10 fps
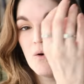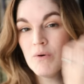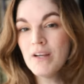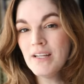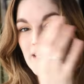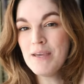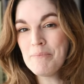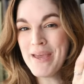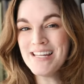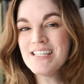We're gonna
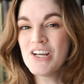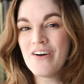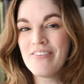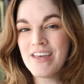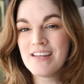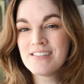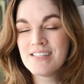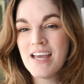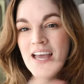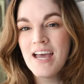keep painting on
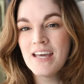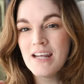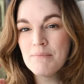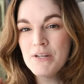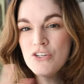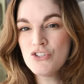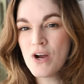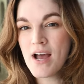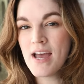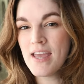this and I'm gonna
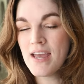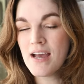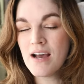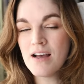try